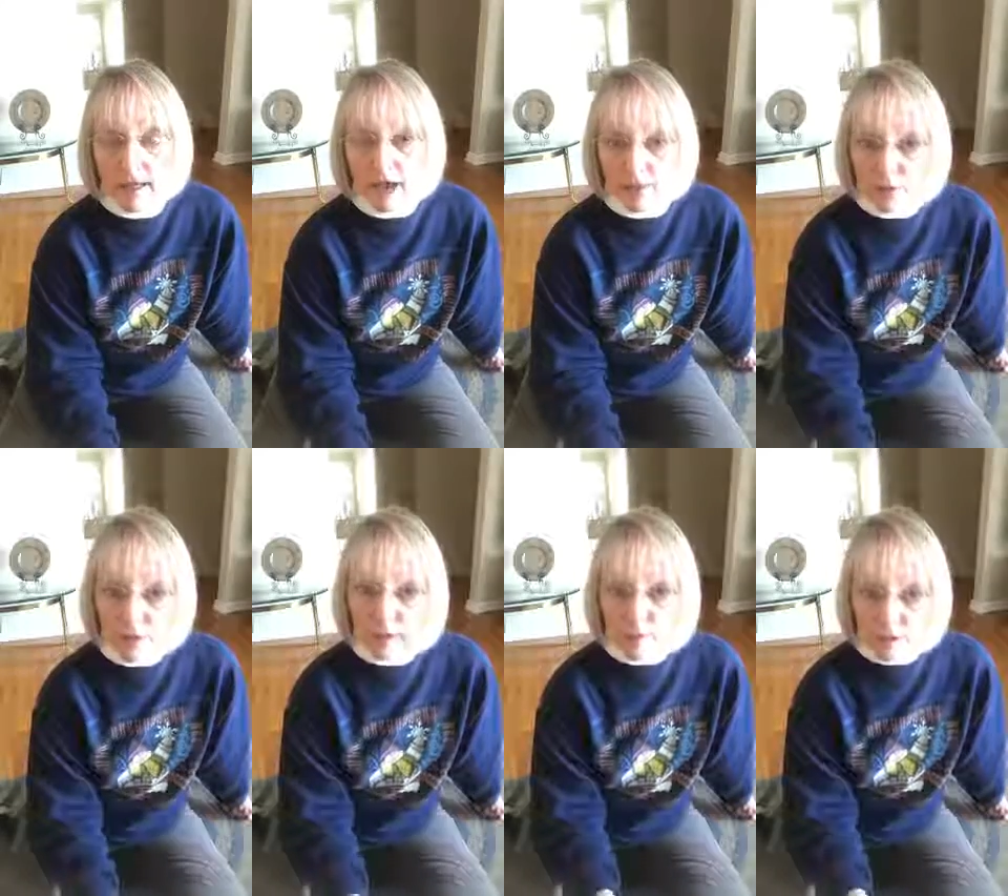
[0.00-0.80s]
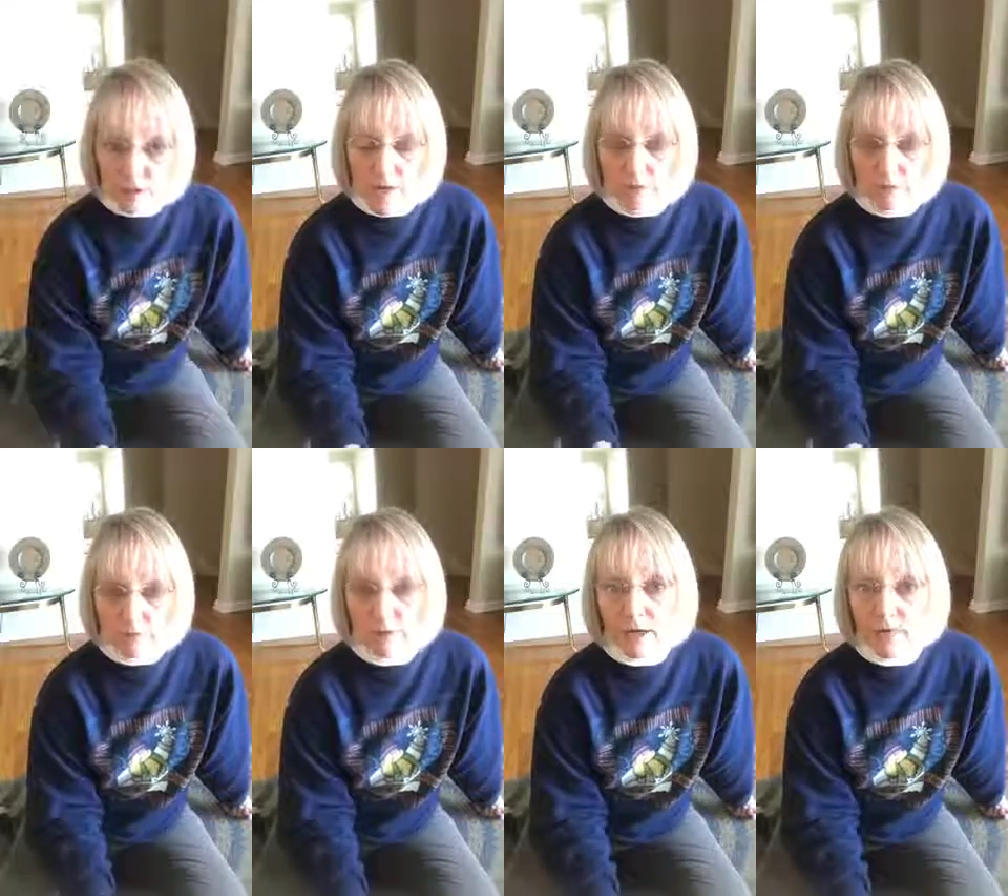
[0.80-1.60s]
I think because they
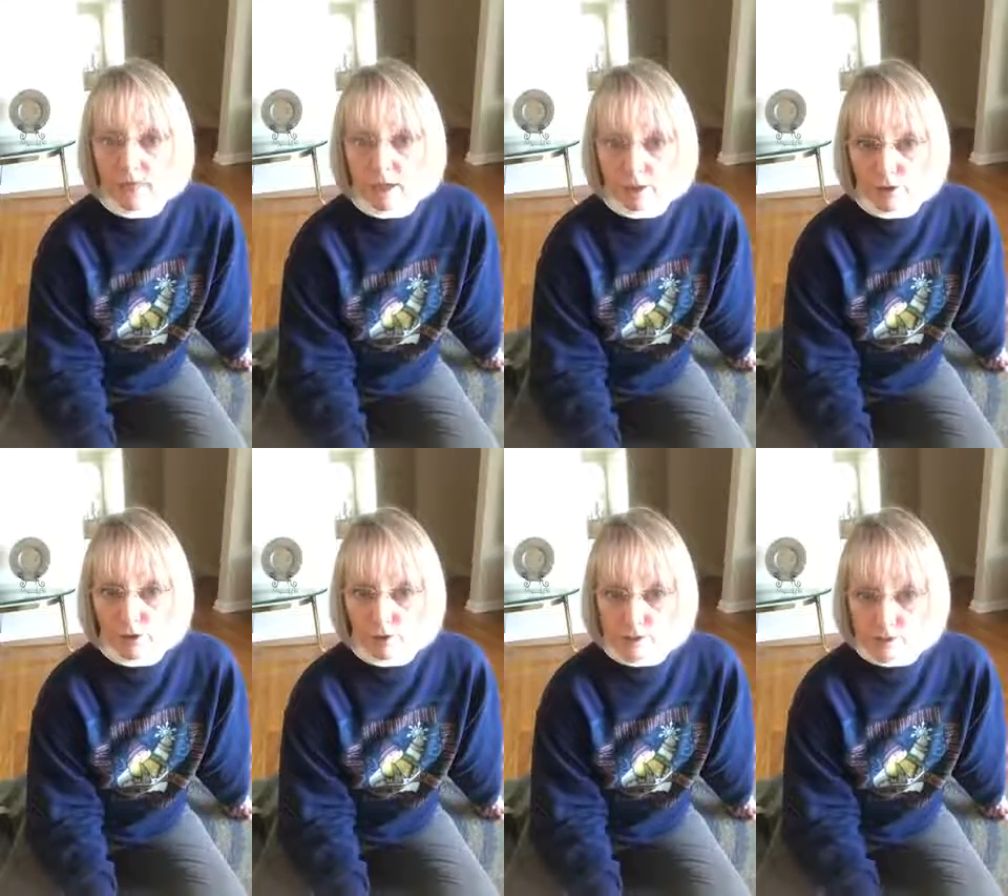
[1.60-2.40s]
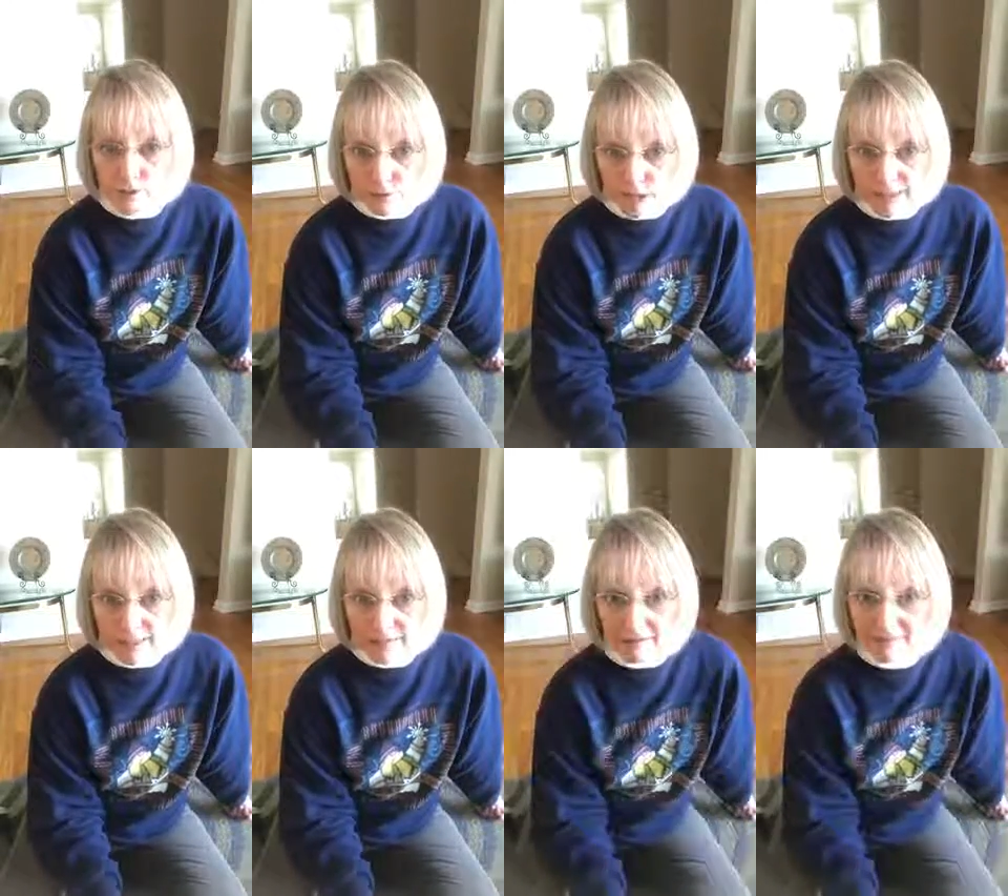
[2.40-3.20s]
felt the owner was
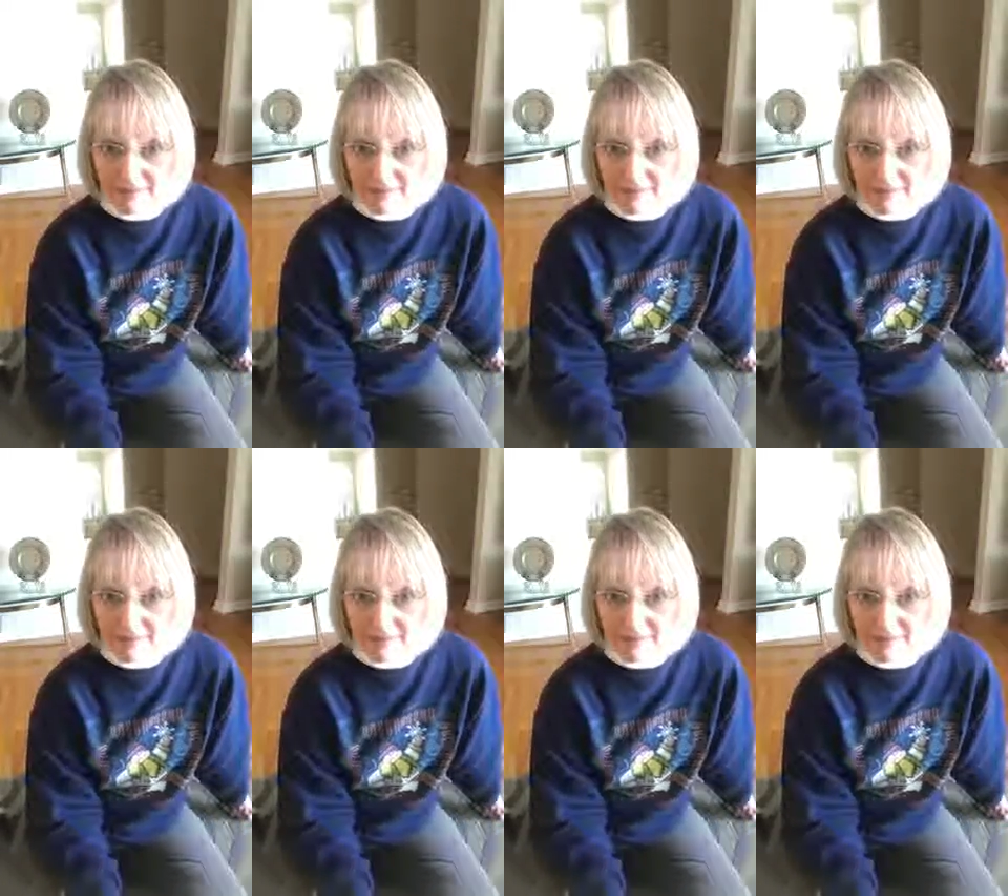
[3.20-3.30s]
neurotic.